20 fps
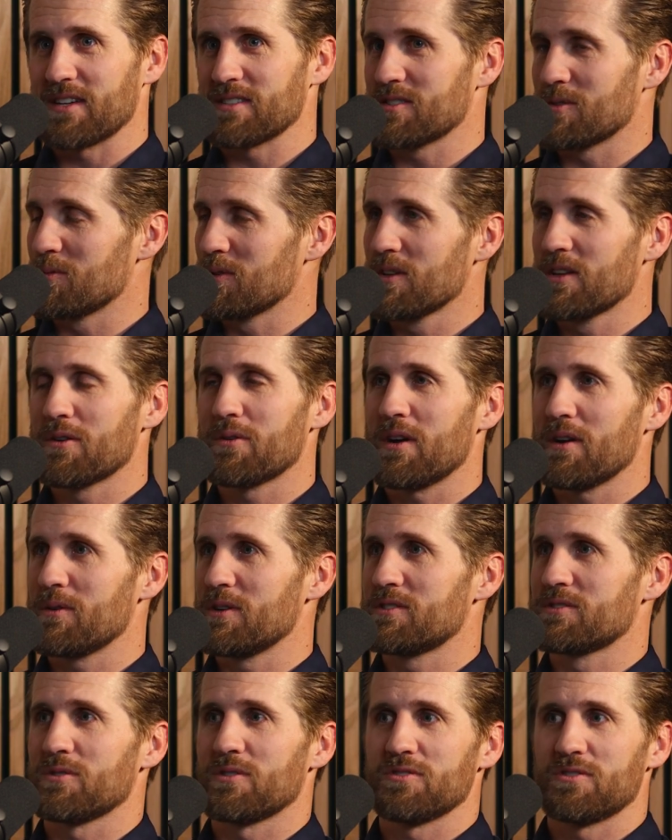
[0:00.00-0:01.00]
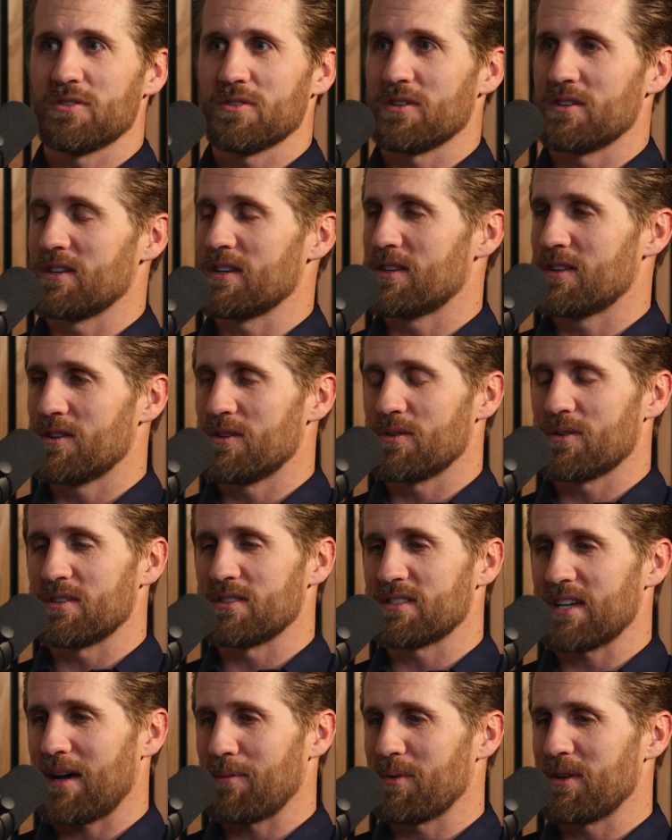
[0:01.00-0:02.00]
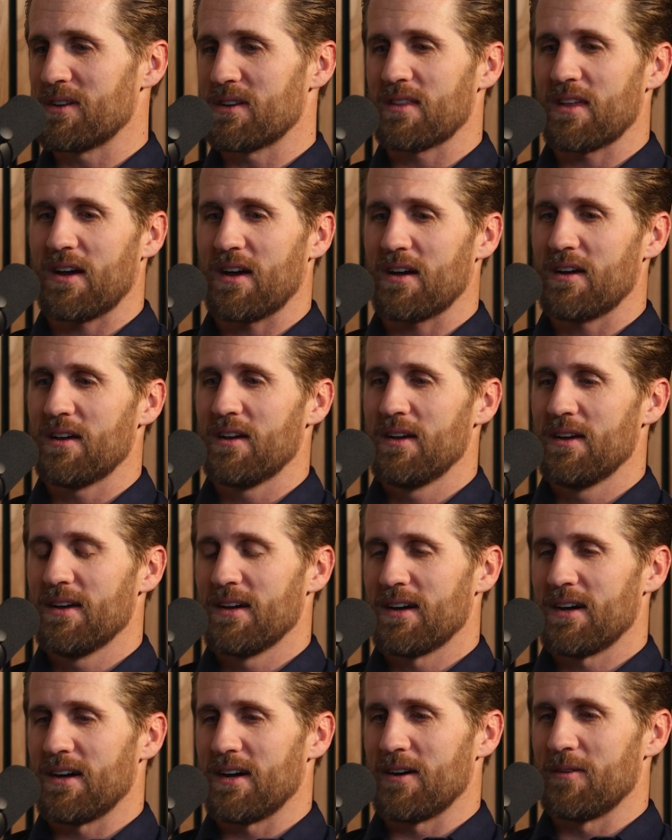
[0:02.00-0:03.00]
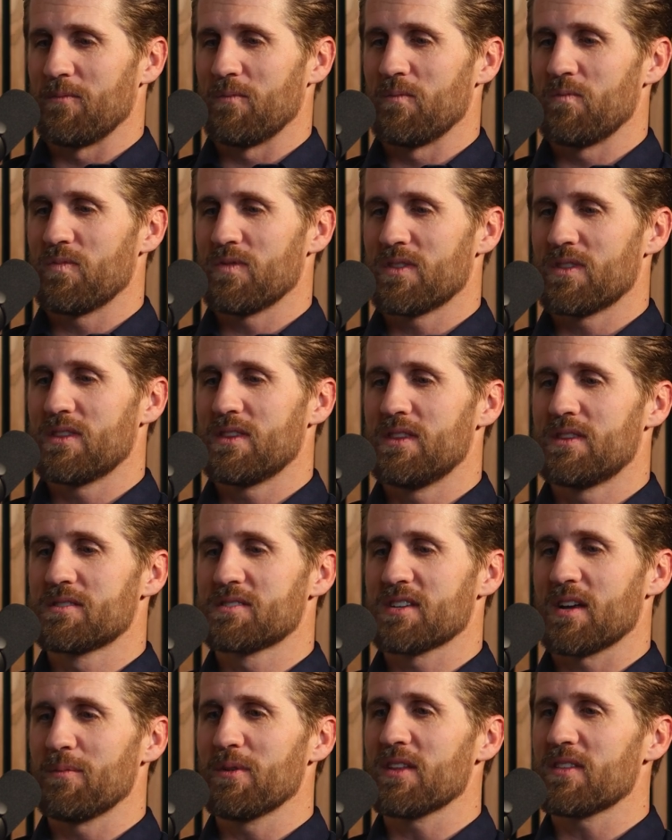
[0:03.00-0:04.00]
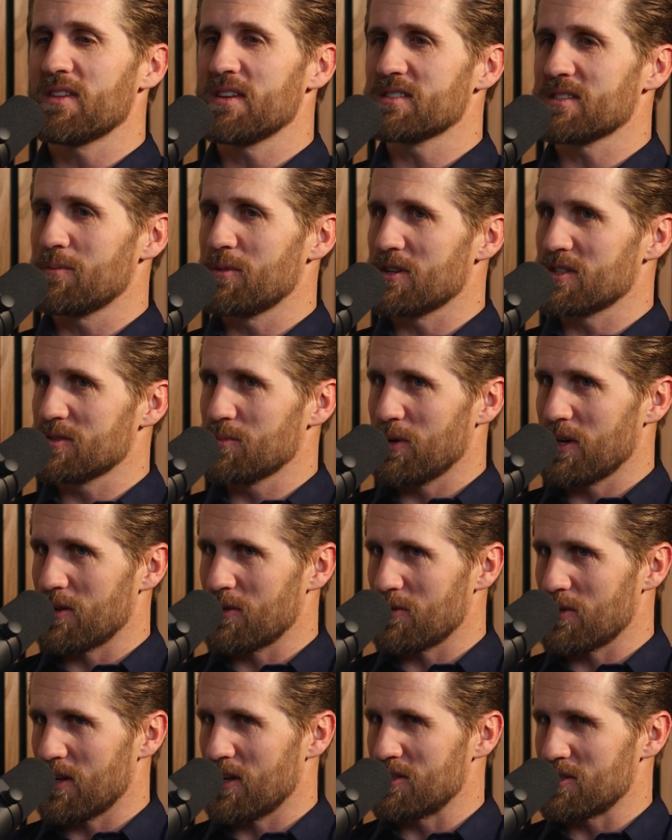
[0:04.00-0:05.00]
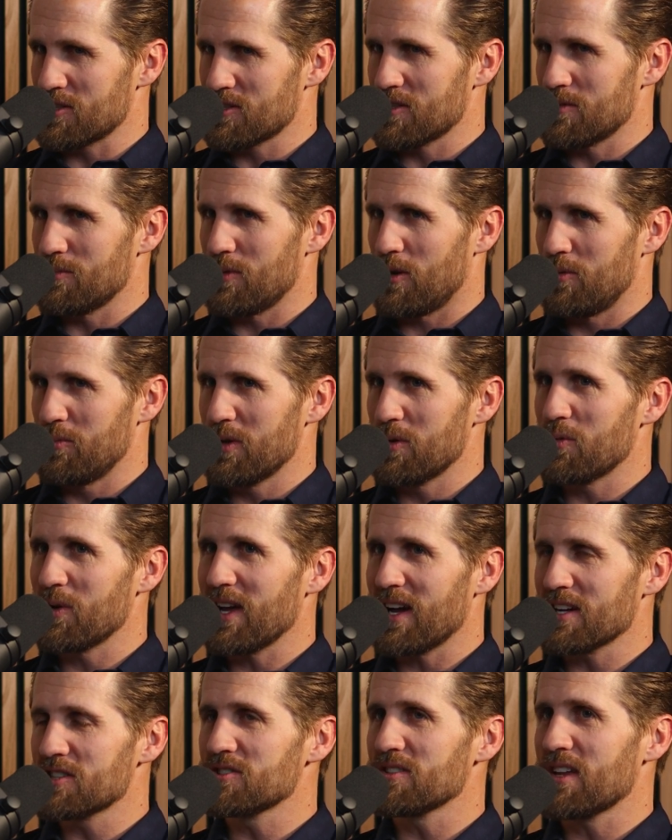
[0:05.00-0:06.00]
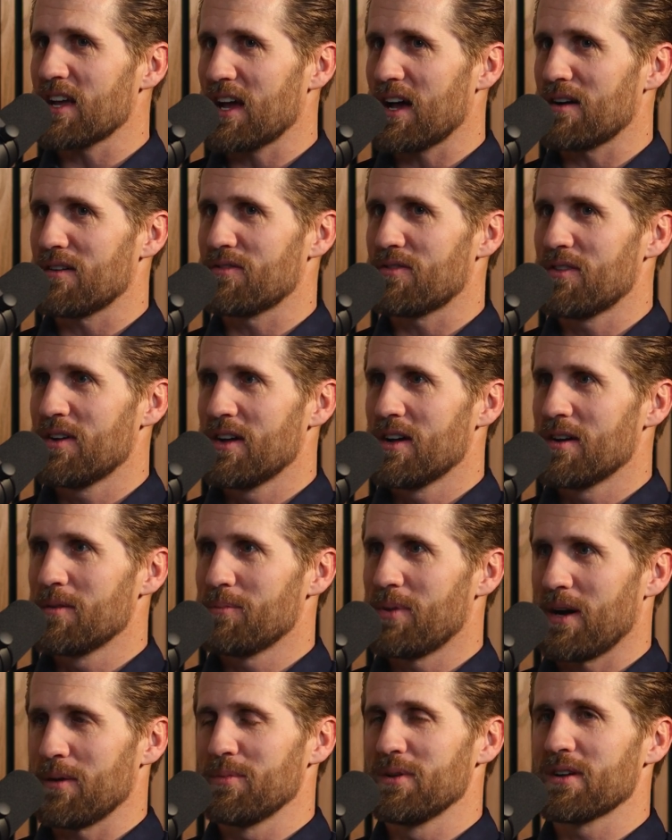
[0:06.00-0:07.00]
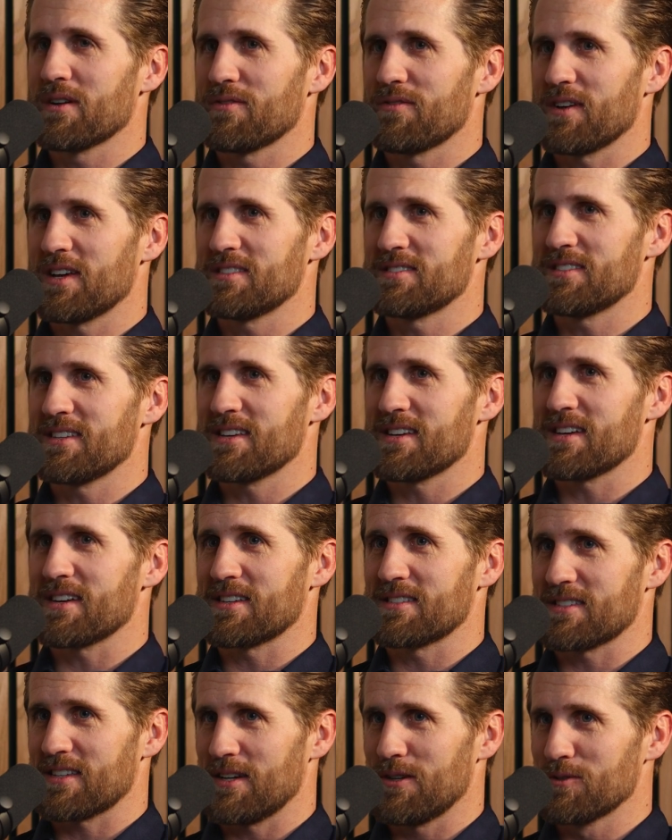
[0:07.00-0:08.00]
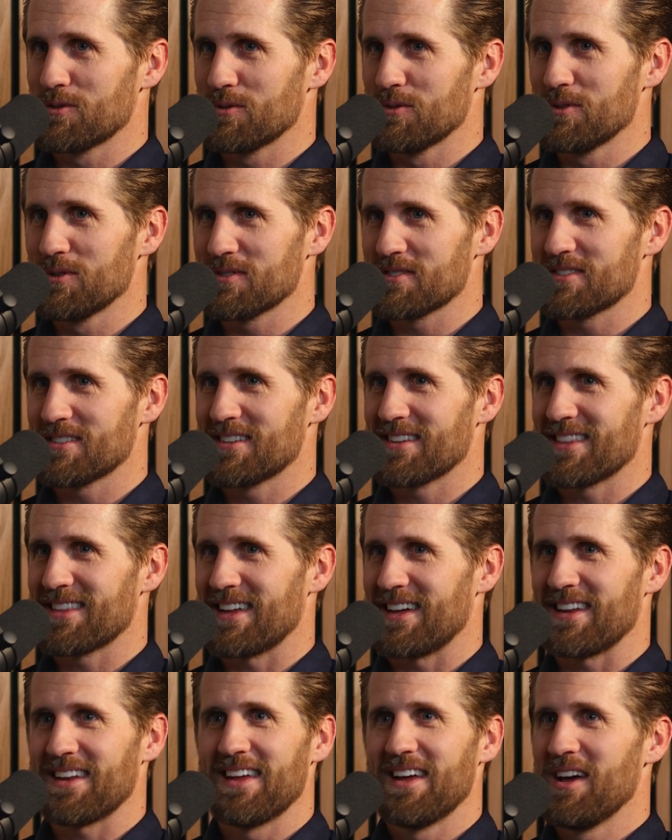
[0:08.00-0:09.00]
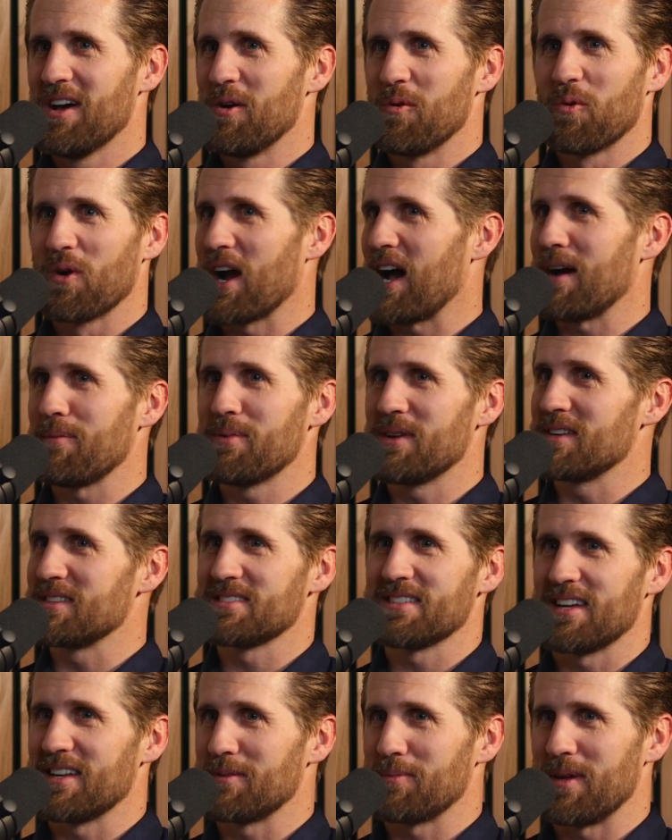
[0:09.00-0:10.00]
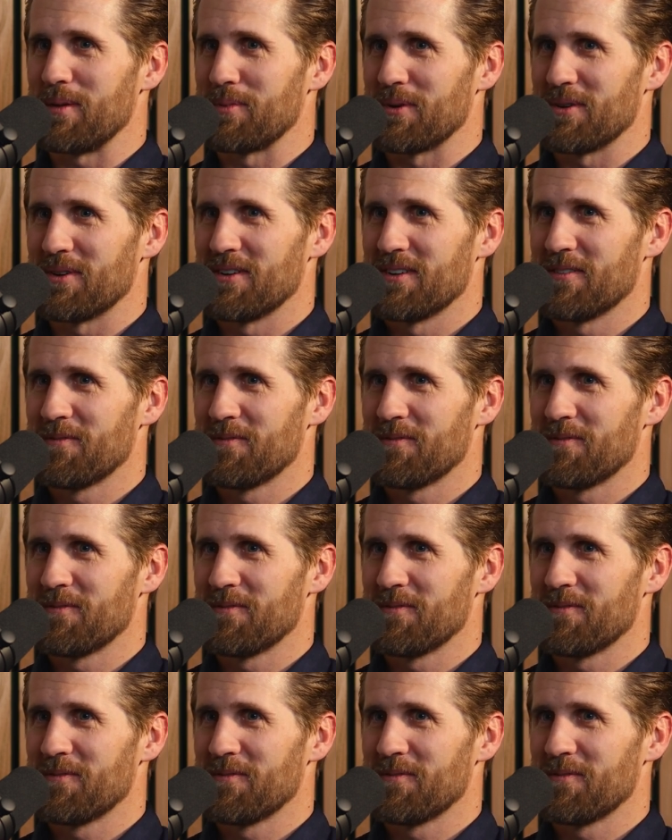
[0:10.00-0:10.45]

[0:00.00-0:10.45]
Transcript: That's a really great resource. You can tap into that. Some of the things I'm going to explain in just a moment, we actually have public-facing Excel tools that we're happy to send people.